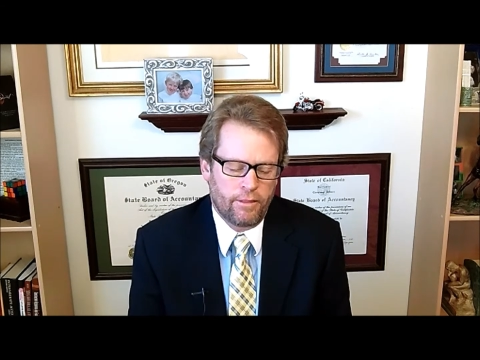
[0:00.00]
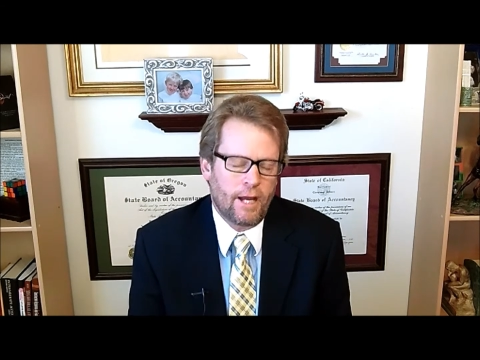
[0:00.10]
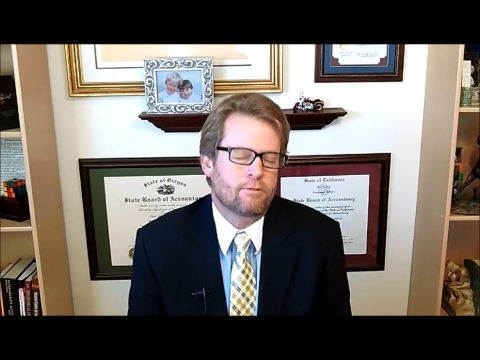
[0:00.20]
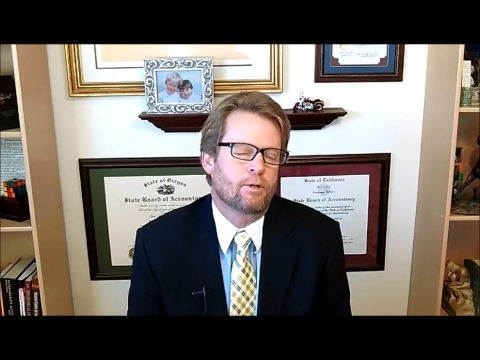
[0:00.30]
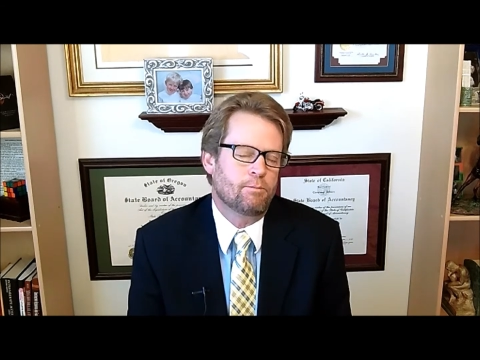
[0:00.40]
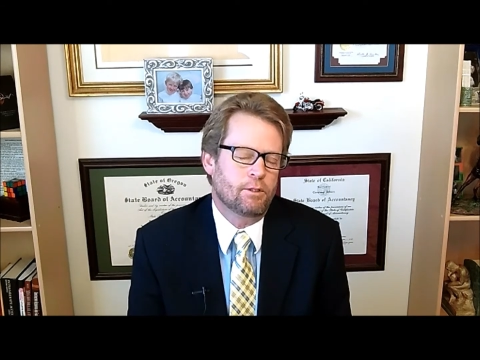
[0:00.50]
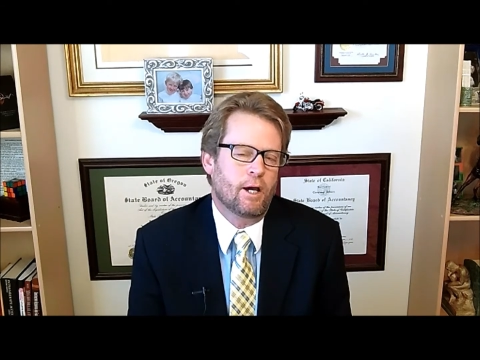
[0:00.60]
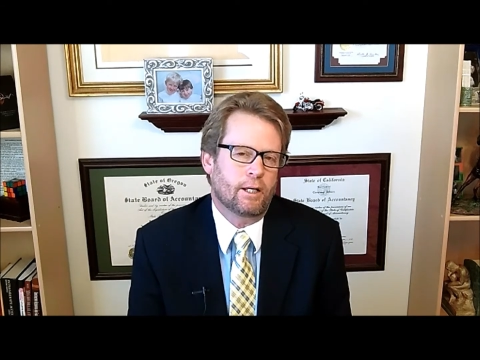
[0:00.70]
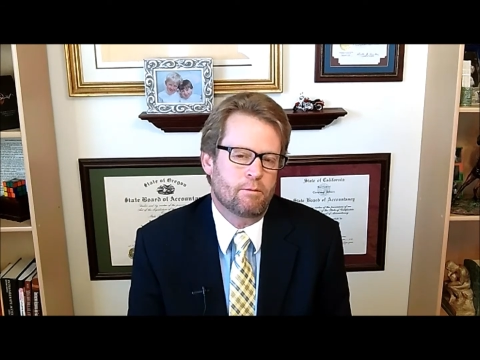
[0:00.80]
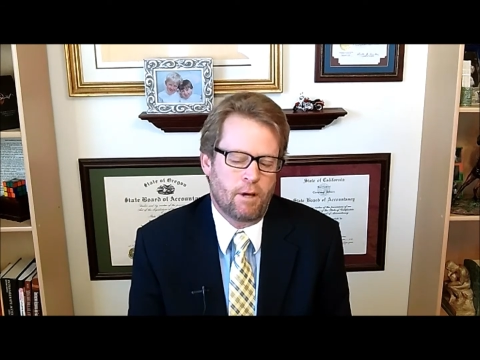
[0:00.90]
That's what I'm
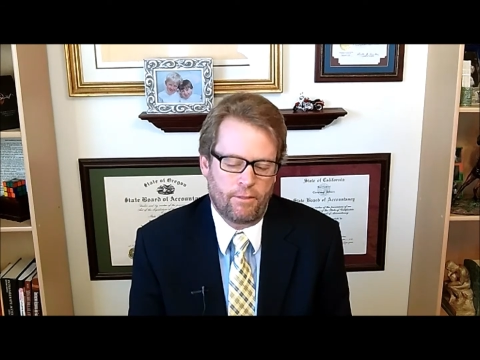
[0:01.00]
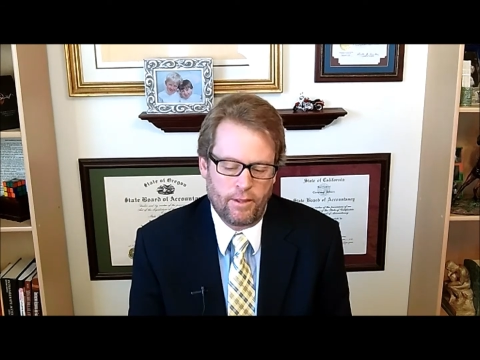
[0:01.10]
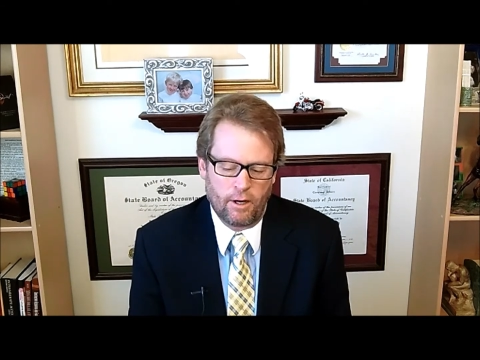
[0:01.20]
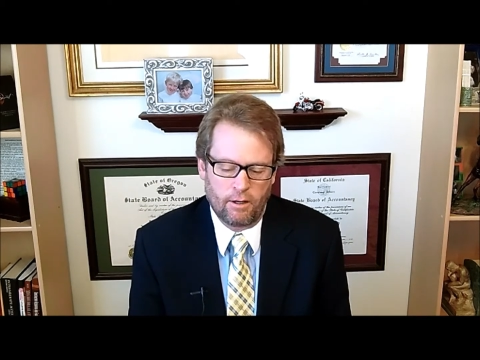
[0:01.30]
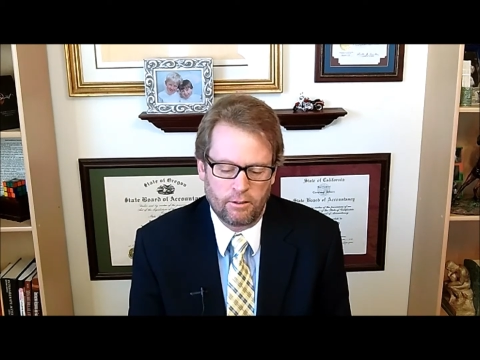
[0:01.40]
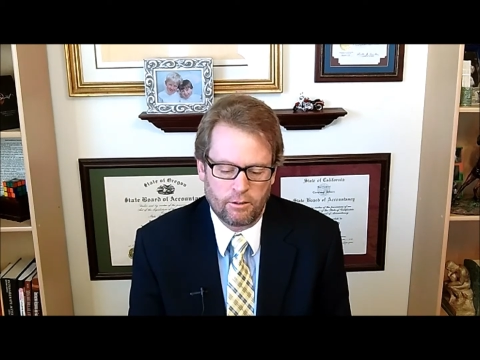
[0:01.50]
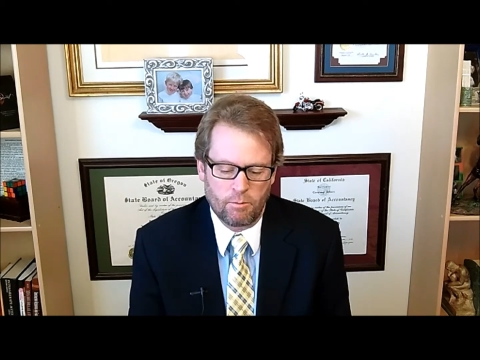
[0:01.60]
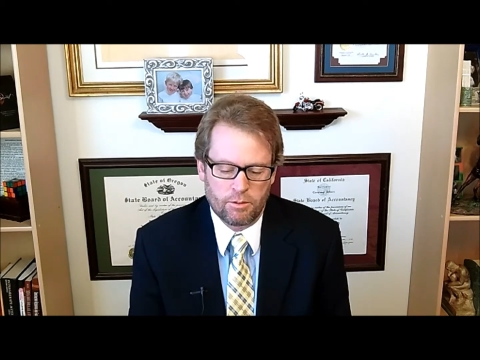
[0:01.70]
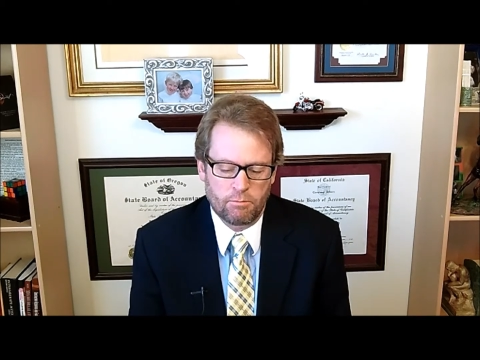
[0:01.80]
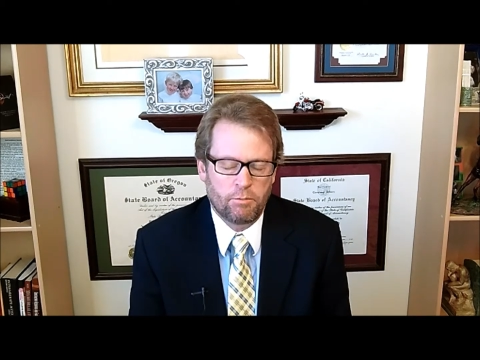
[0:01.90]
talking about there in
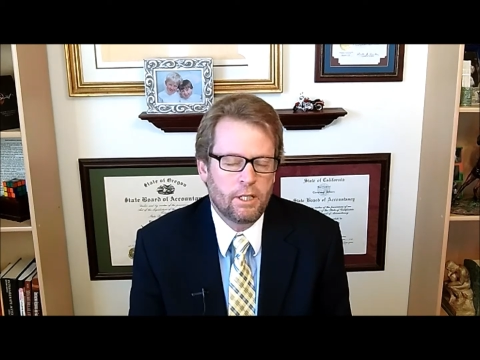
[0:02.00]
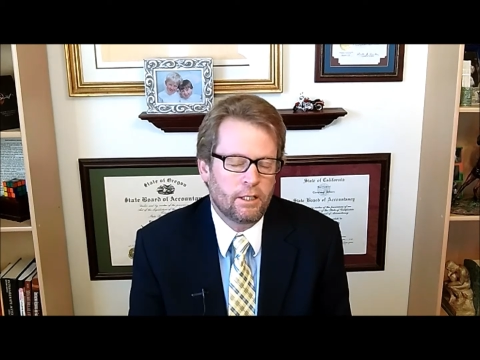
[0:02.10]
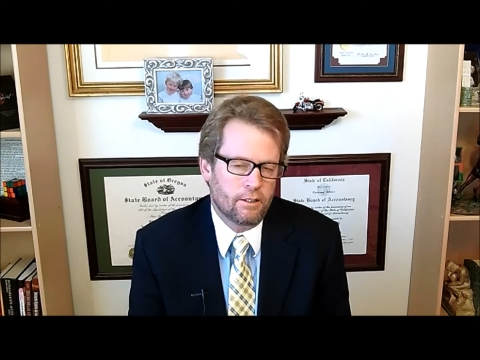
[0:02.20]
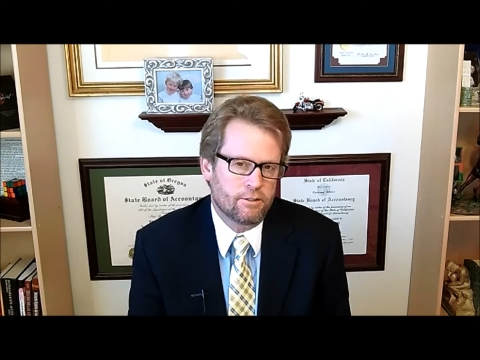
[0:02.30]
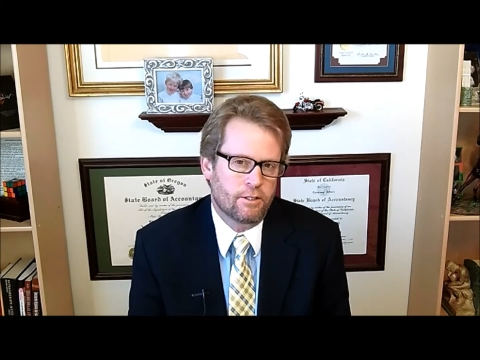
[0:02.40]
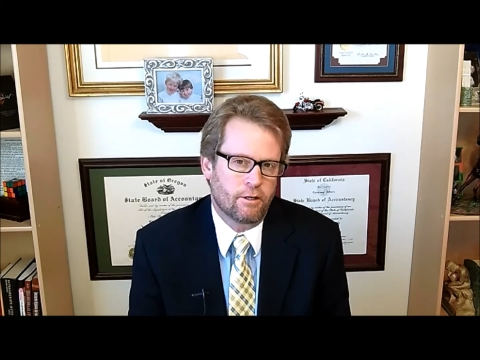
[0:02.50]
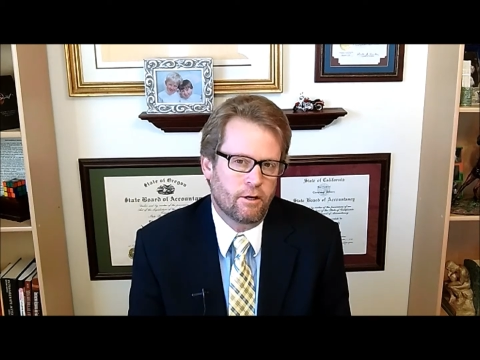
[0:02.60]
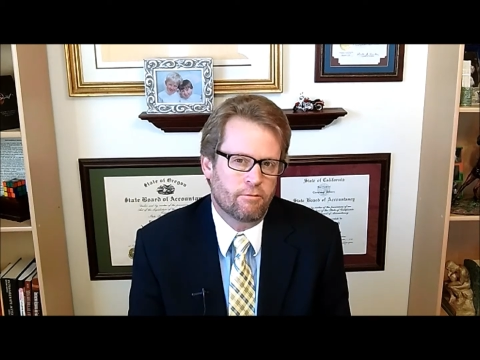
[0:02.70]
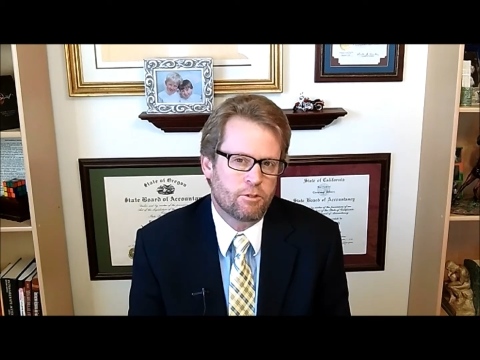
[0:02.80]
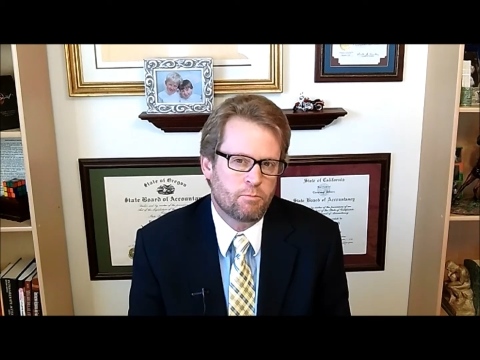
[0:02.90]
terms of being
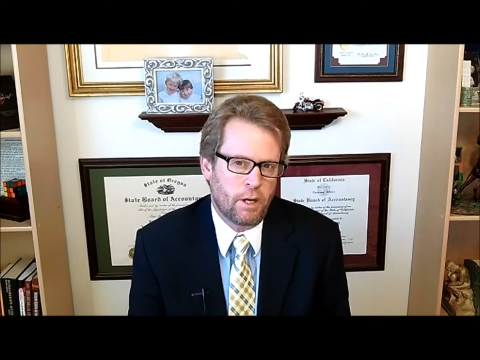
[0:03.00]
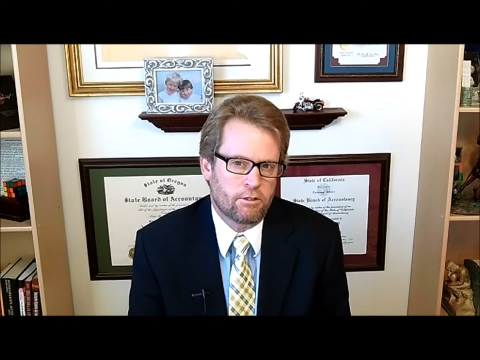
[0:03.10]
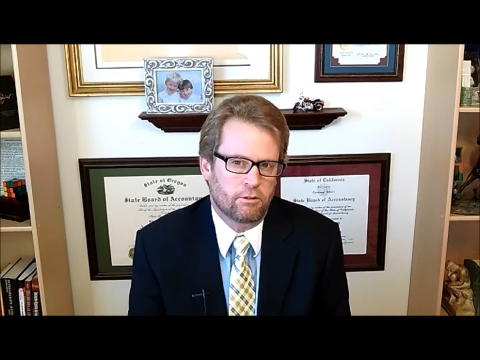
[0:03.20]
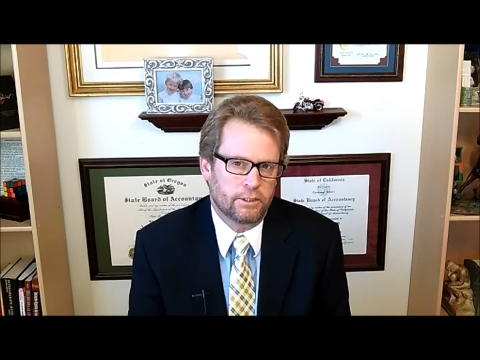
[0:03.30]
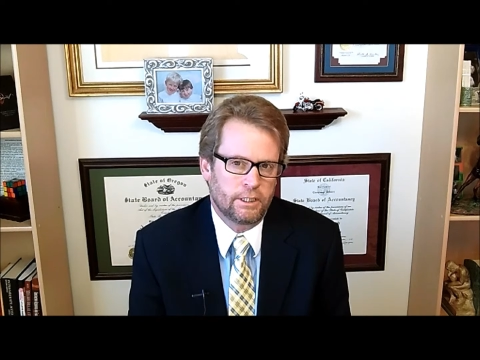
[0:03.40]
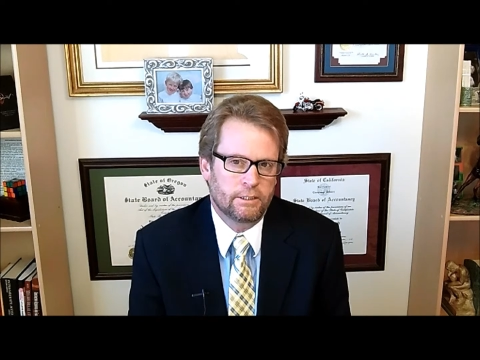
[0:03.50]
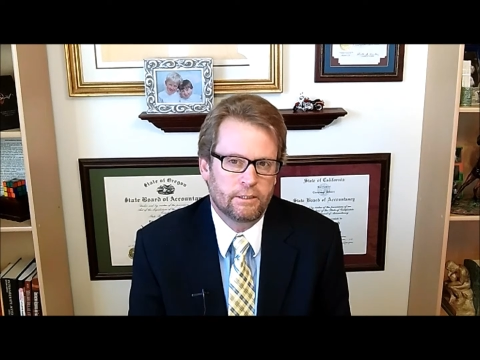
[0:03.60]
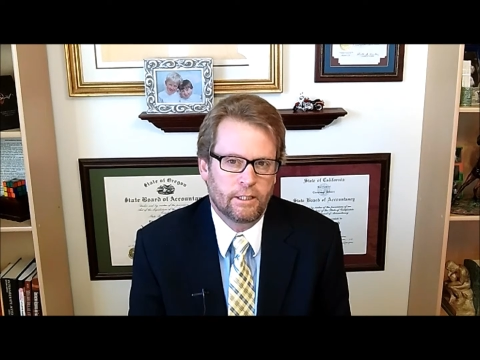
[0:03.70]
considerate of special needs